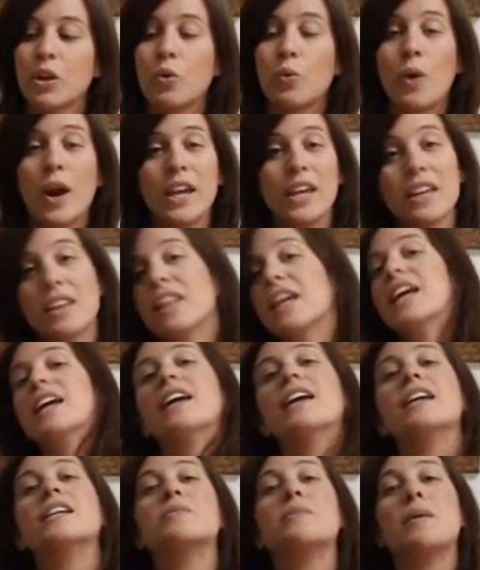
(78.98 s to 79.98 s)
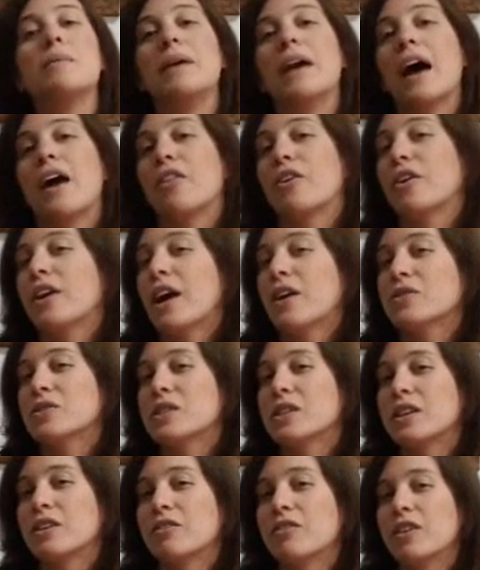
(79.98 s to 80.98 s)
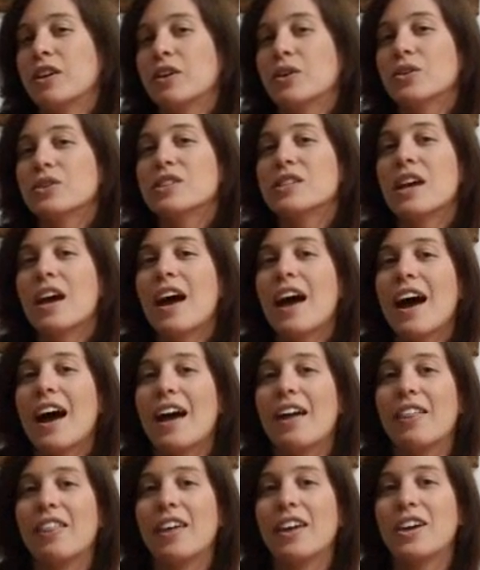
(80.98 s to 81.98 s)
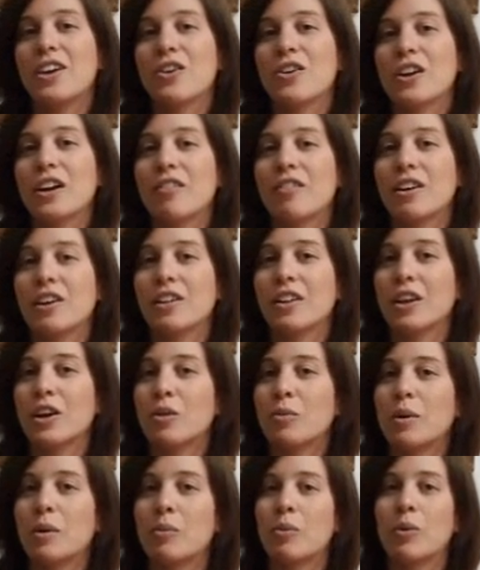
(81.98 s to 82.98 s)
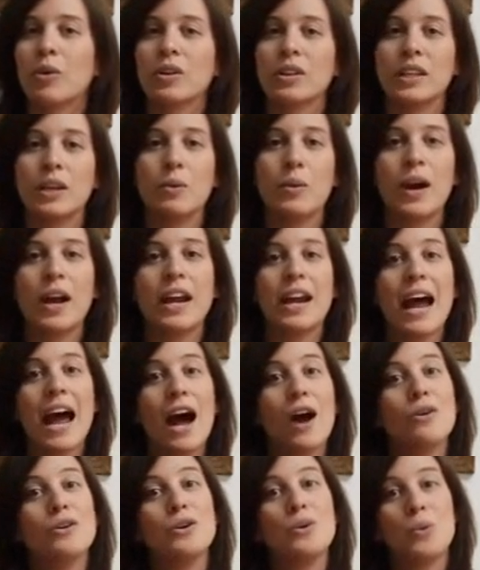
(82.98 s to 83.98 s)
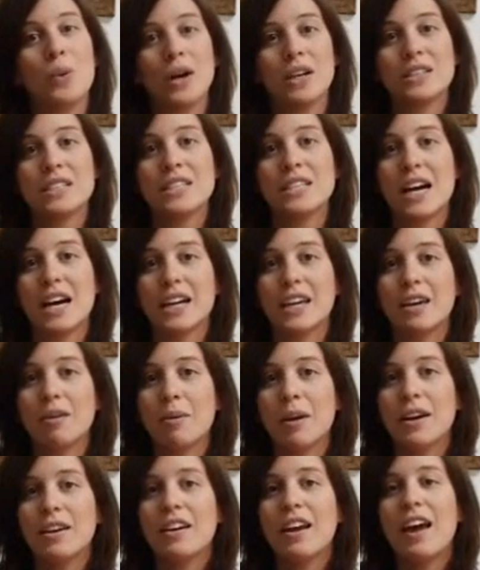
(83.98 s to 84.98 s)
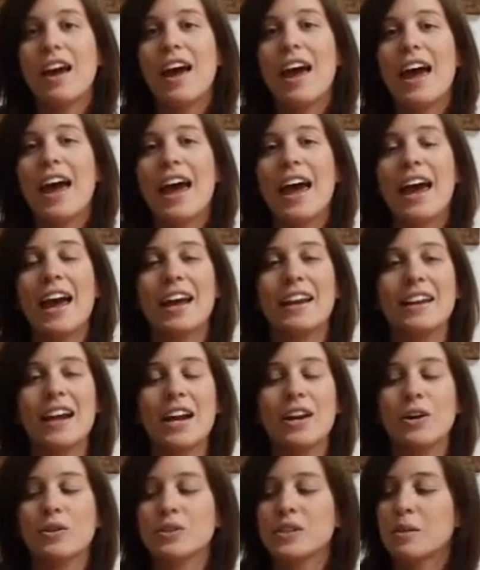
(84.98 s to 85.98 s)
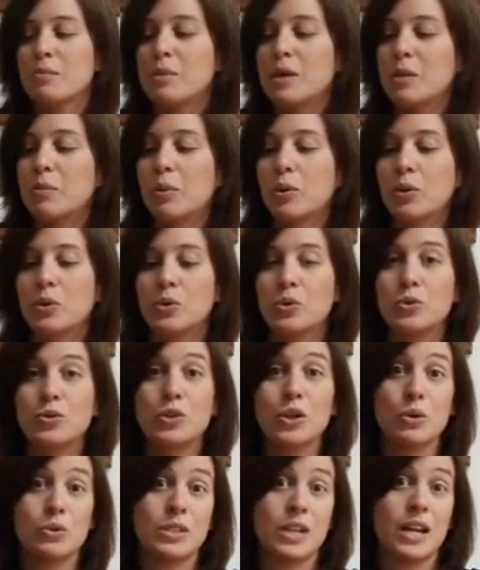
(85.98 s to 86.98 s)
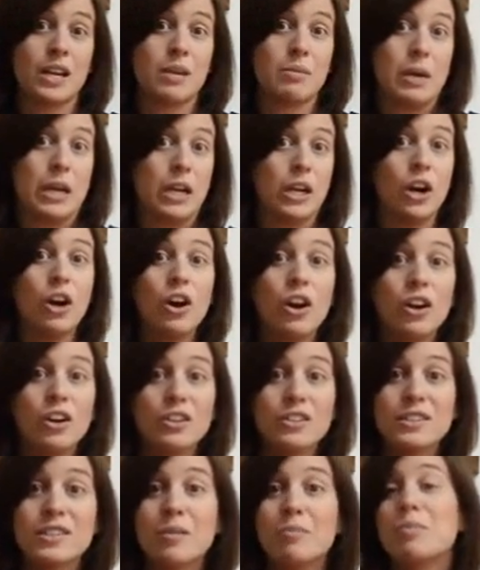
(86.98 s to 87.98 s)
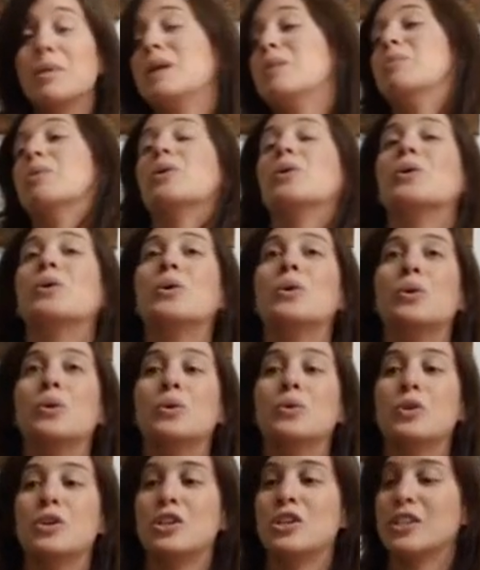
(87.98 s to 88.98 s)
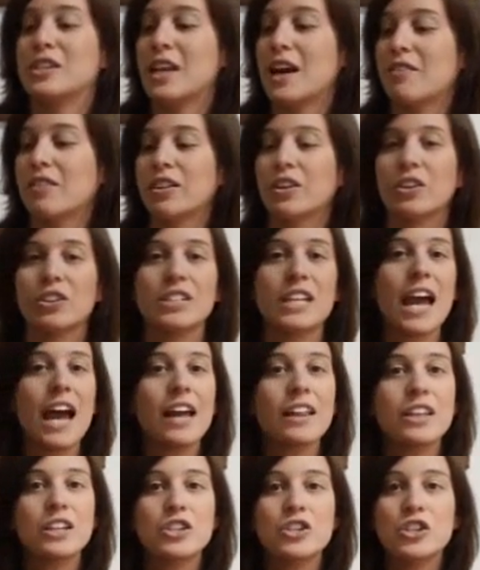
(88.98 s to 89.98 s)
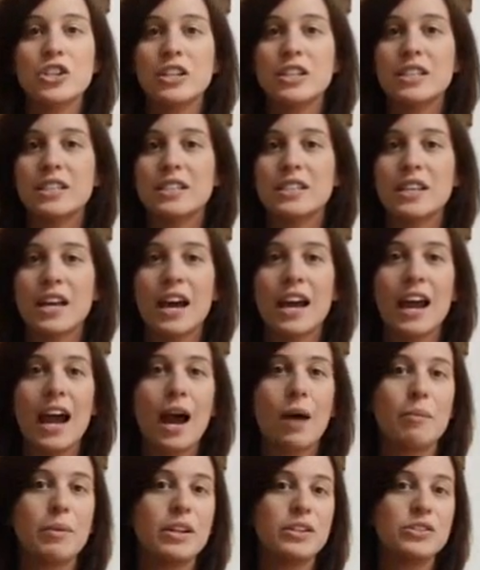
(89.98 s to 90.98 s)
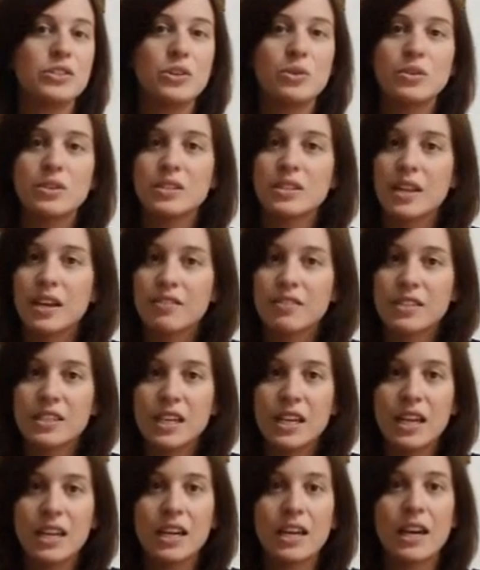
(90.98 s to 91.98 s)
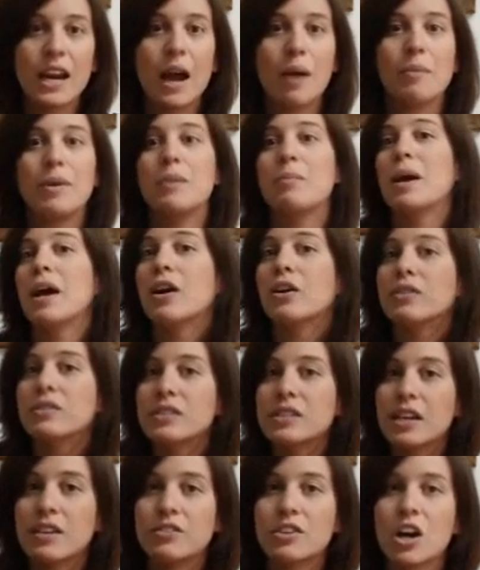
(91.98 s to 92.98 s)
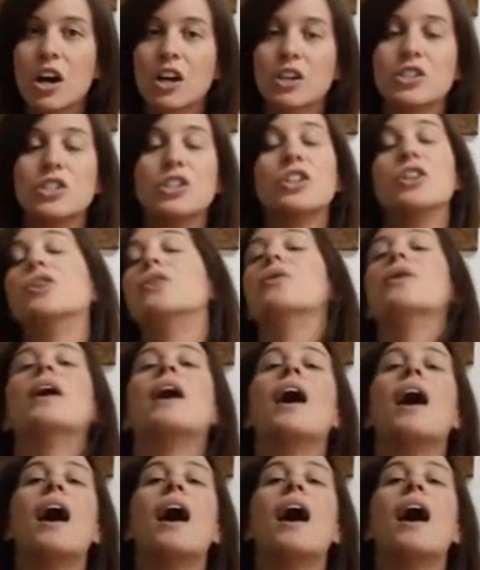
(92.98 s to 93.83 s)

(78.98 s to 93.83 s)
regulated as maybe other counseling fields. I think you're given a little bit more leeway in how you want to document. And I know some people who don't document at all, some people who just have a little tally sheet to say how many students they've seen and how many parents they've talked to,